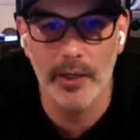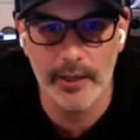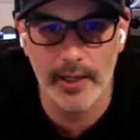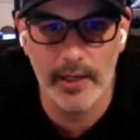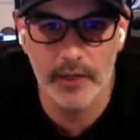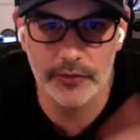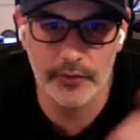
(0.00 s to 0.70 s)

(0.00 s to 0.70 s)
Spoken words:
and it has